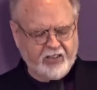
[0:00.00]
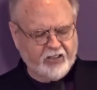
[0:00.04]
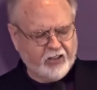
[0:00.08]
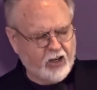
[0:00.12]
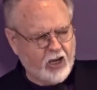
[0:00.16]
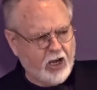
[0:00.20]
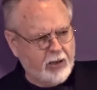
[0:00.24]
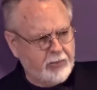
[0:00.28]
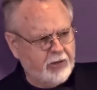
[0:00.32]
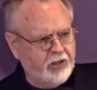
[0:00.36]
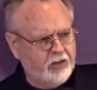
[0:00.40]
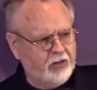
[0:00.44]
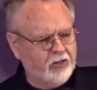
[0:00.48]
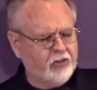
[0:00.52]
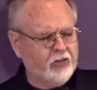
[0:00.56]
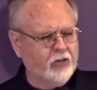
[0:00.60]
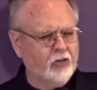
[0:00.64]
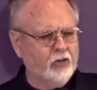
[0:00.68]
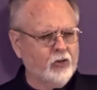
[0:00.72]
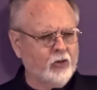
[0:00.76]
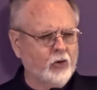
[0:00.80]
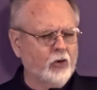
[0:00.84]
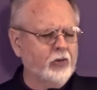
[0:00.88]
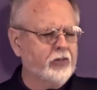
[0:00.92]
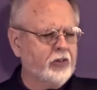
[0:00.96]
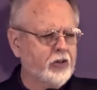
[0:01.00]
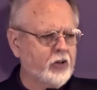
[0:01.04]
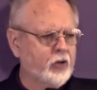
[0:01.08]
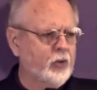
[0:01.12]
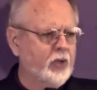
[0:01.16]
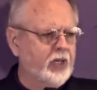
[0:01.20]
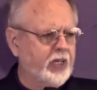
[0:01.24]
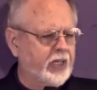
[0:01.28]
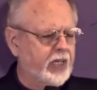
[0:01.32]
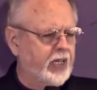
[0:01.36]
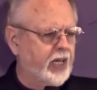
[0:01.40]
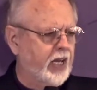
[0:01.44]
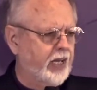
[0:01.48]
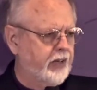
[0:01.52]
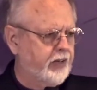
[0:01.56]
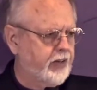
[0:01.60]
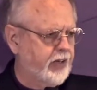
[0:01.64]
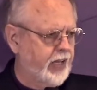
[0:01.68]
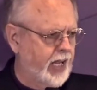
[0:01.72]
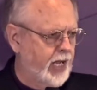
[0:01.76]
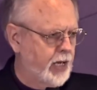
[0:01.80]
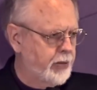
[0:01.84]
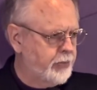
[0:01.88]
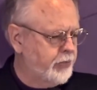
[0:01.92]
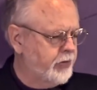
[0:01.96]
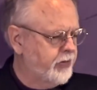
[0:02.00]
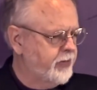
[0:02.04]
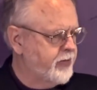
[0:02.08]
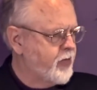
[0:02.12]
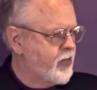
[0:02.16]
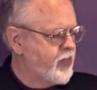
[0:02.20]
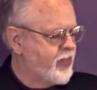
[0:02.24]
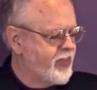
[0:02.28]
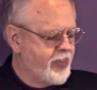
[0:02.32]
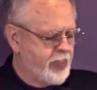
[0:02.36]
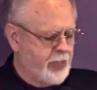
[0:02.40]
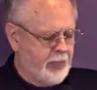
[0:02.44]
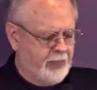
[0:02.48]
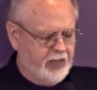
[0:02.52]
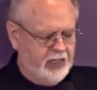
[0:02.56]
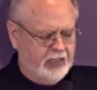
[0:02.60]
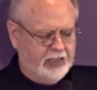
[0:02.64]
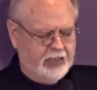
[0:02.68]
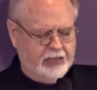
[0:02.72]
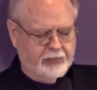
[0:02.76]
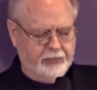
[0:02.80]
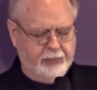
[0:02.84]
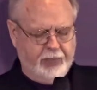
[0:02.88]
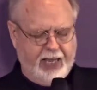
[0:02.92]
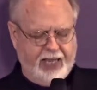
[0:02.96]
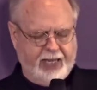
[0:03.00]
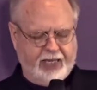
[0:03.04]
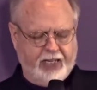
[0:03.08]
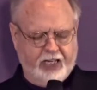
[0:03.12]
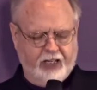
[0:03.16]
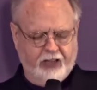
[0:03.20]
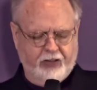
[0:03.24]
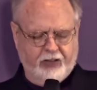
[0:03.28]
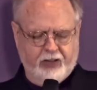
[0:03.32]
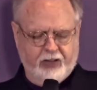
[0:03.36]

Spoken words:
Communist North Korea got tapped back in